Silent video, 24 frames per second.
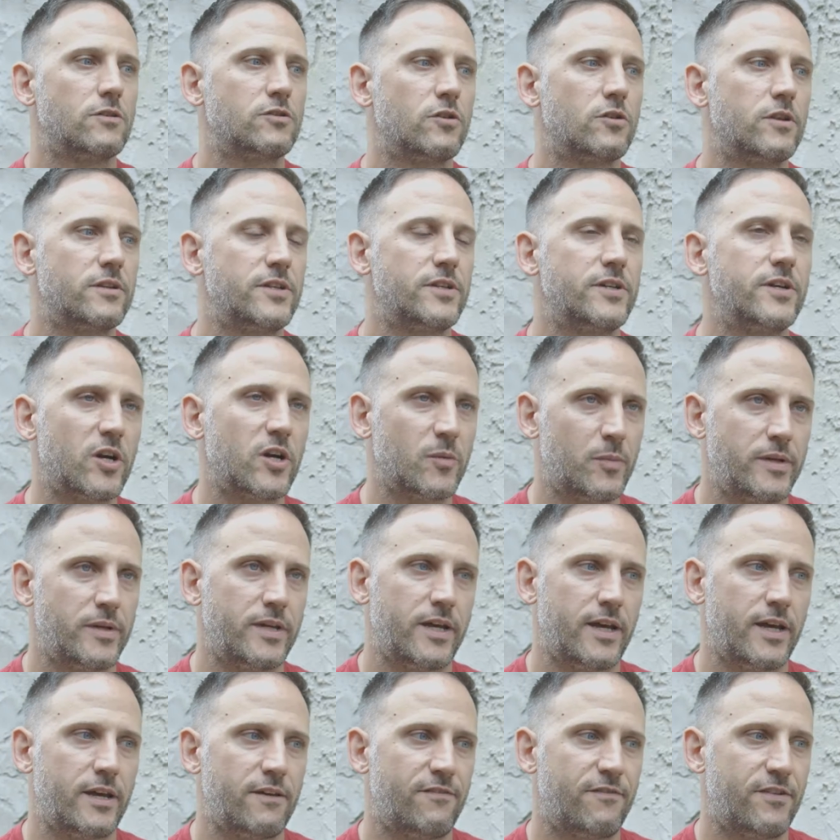So the
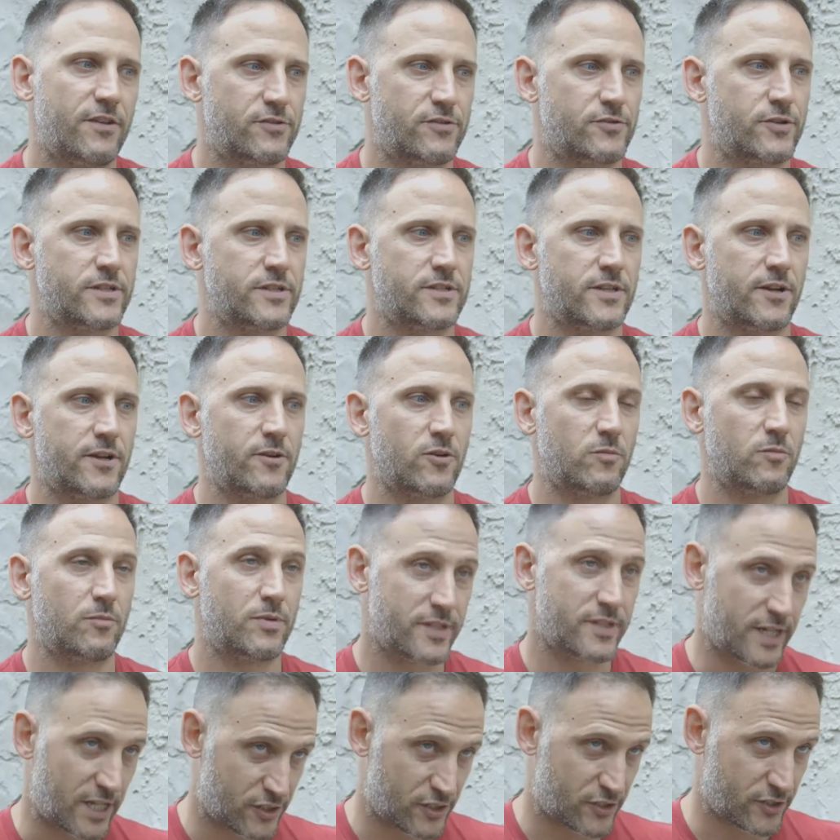DRPA 5th Street Tunnel
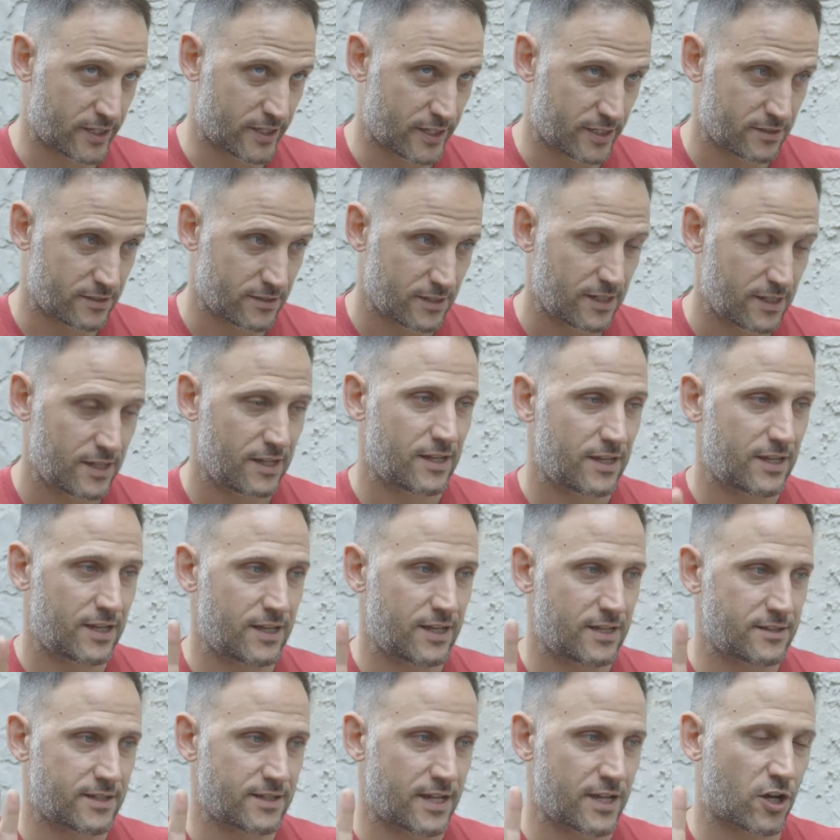Pedestrian
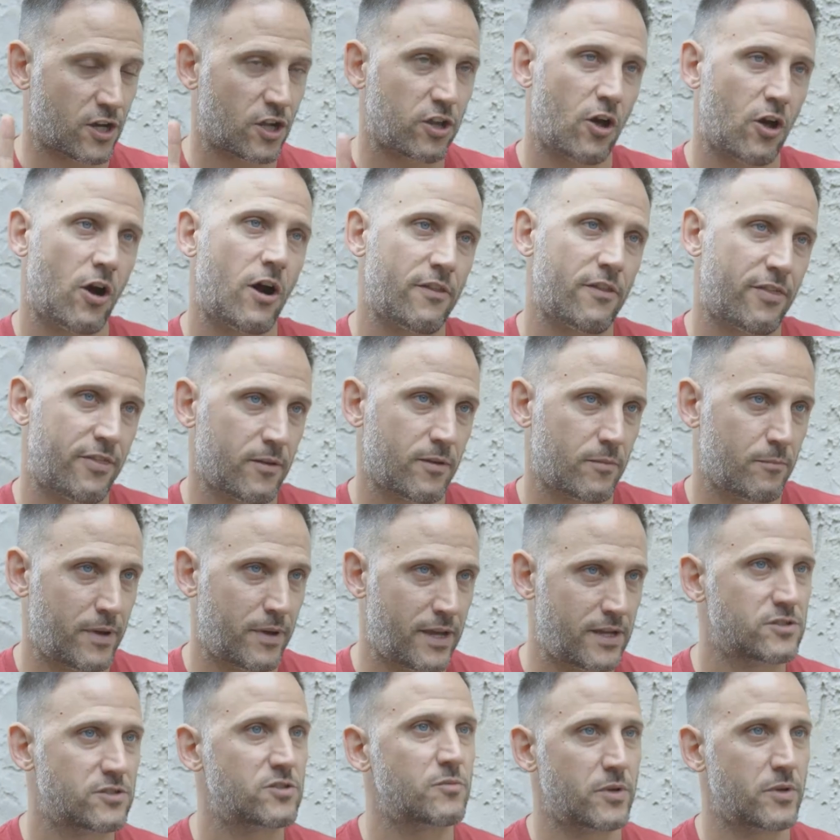is a
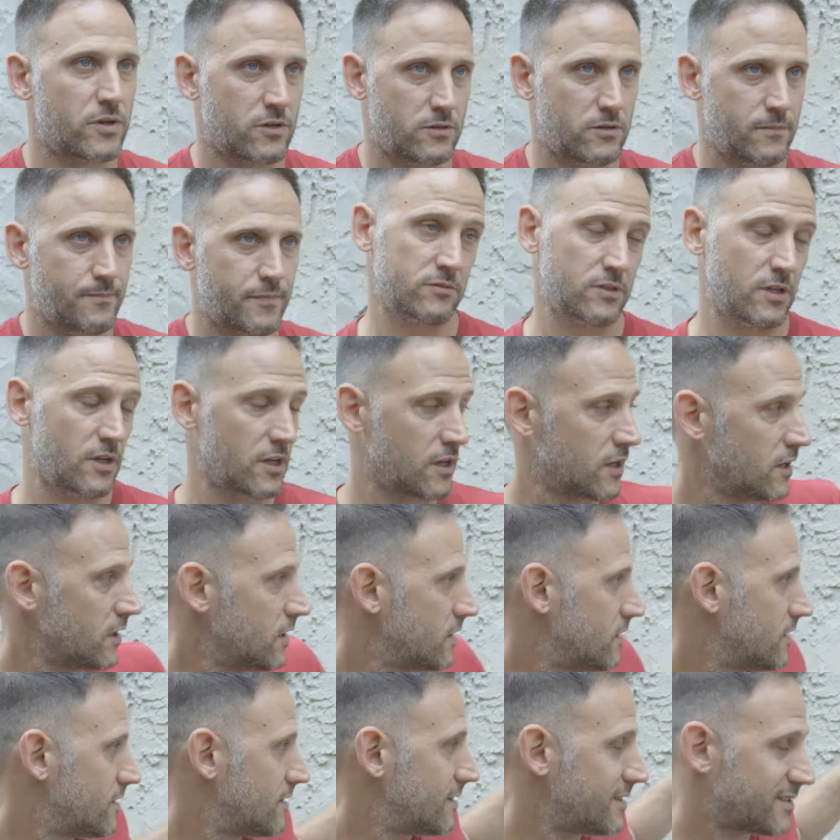cloth-based mural.
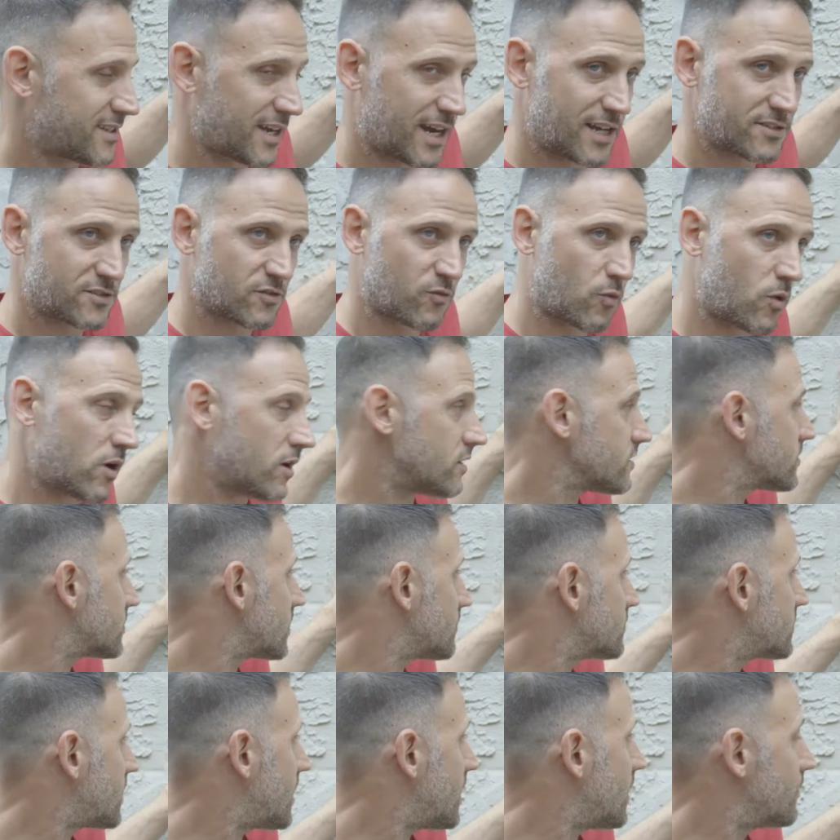These kinds of walls
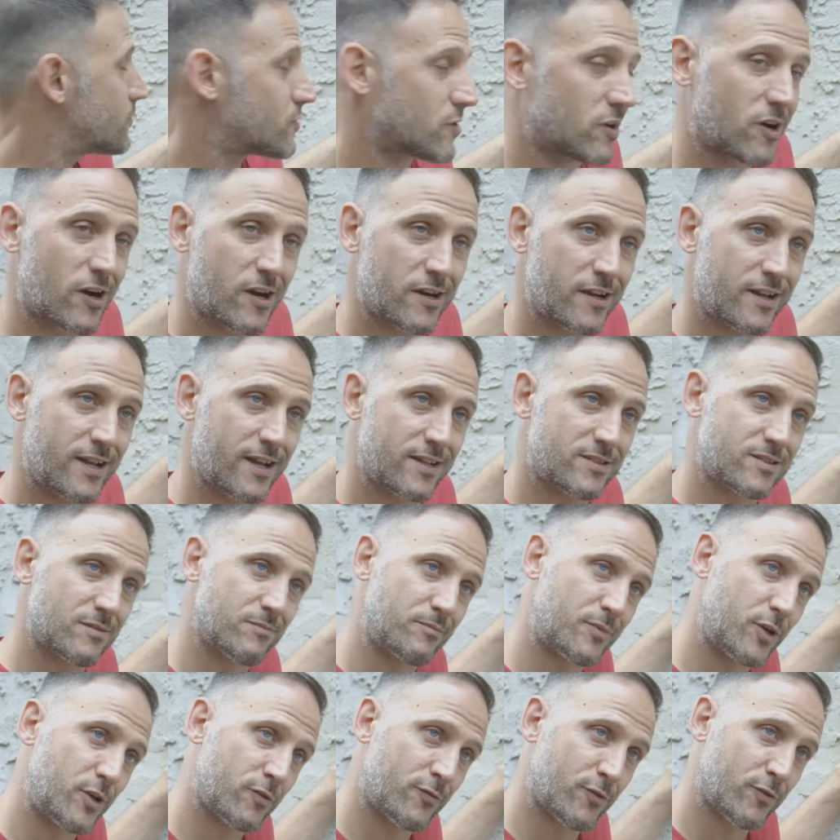sometimes are hard to get some
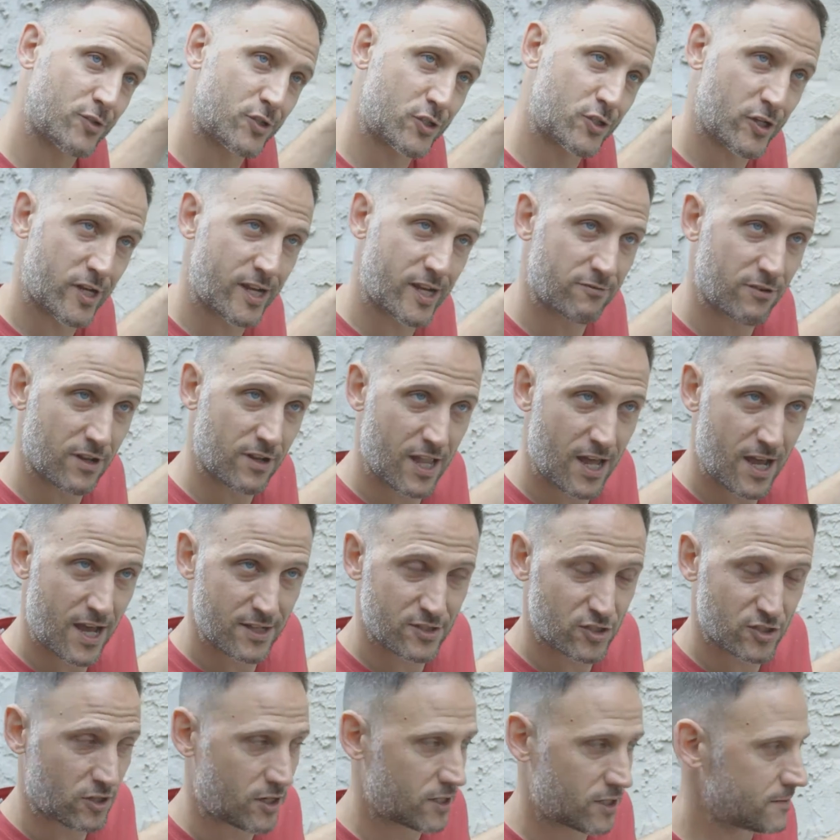beautiful straight
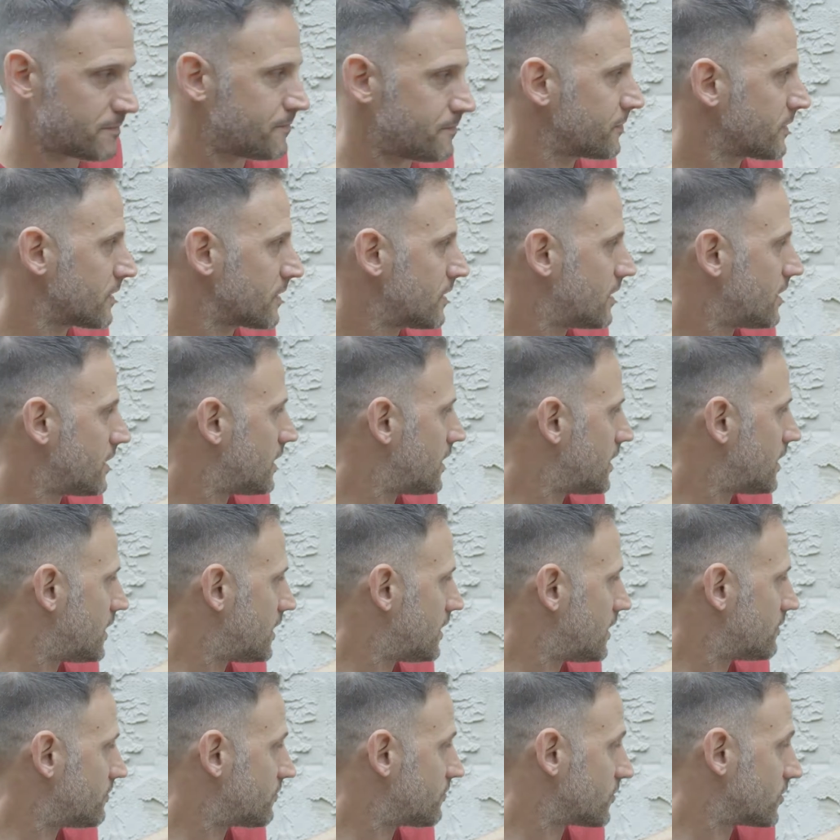lines on
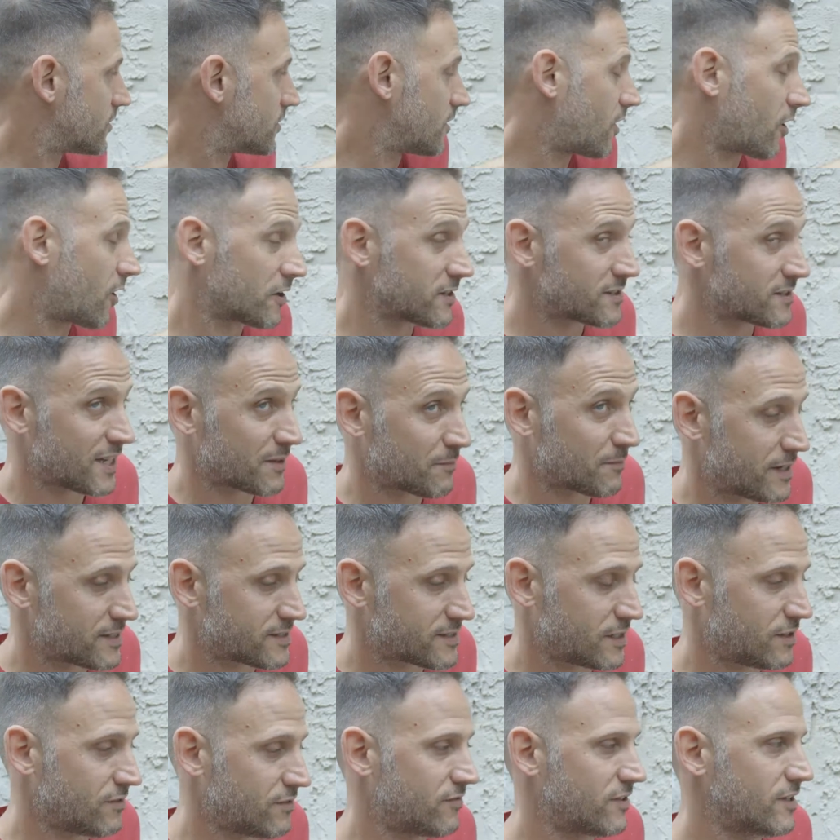for artists like
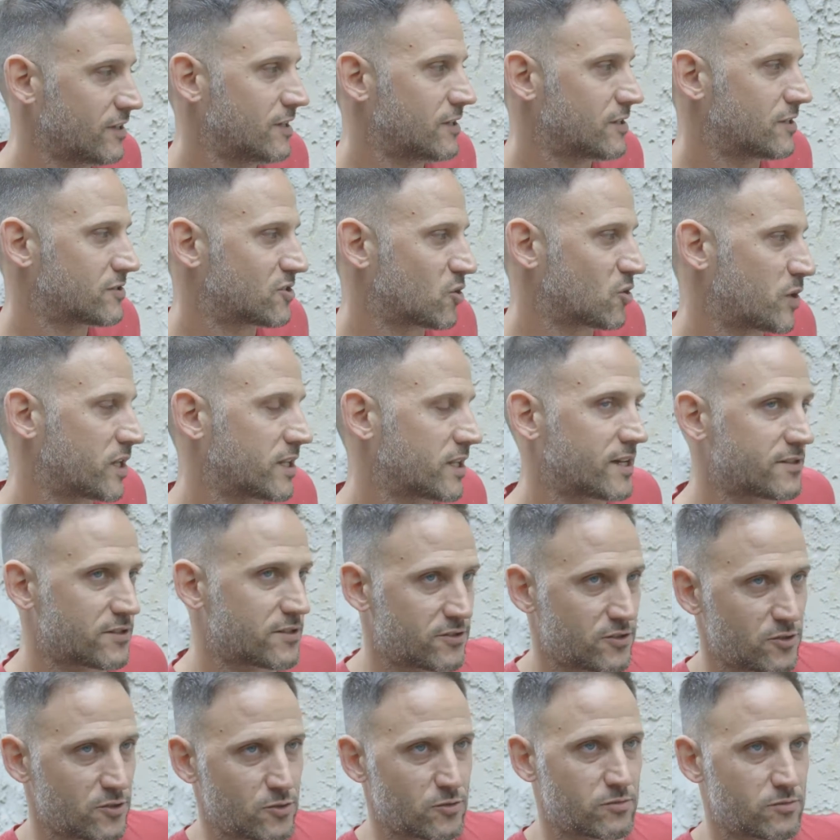myself, so we like to
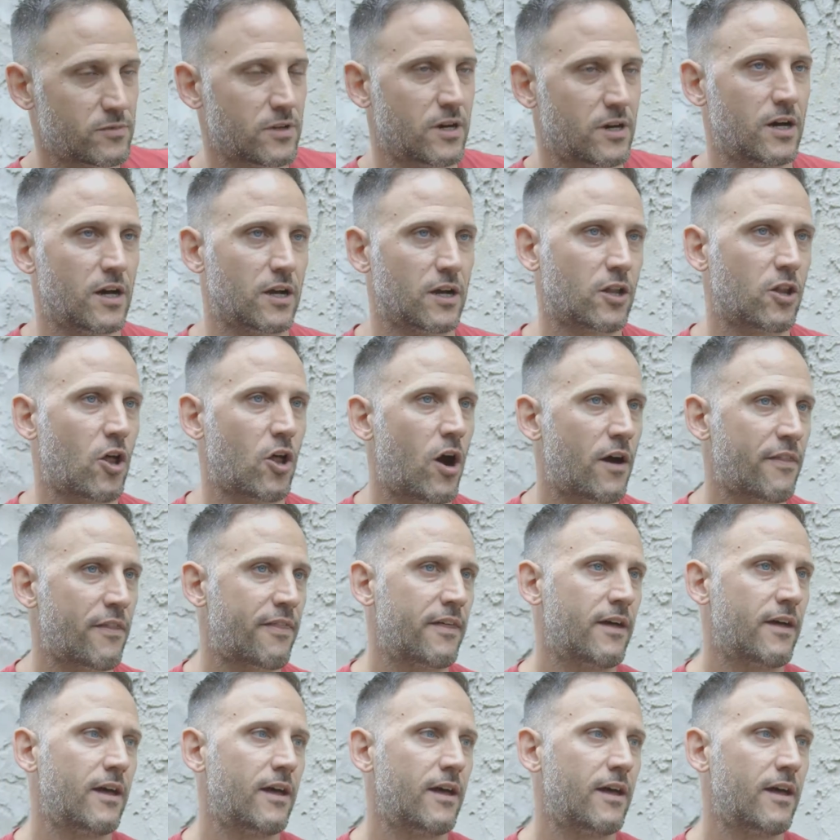do cloth.